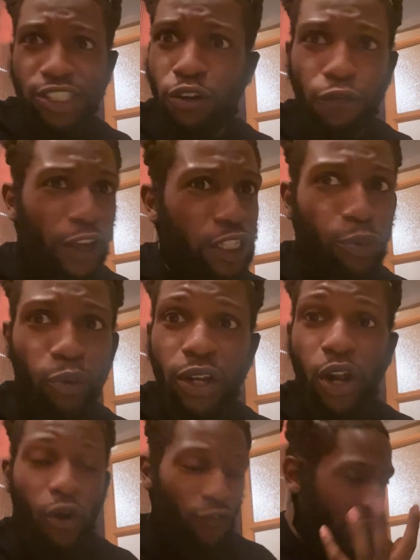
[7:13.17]
as your face
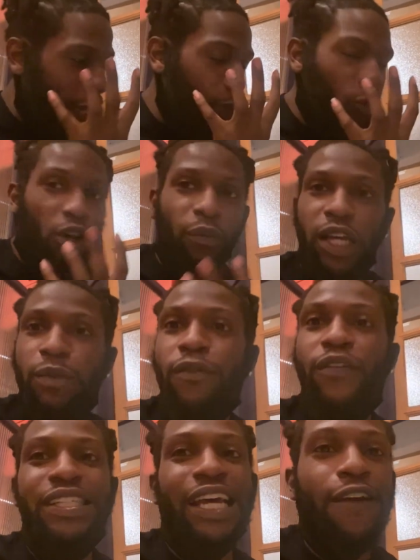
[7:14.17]
burrito. If I got a burrito big in my
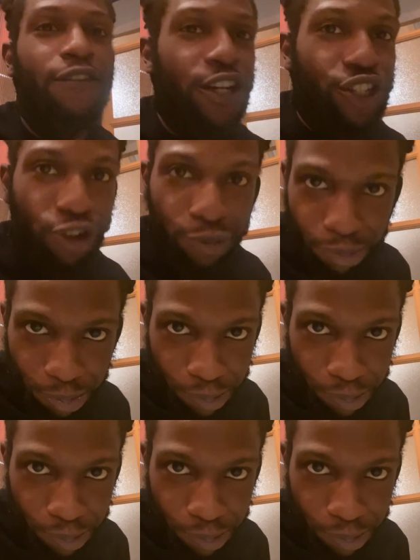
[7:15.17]
face, I can't finish it.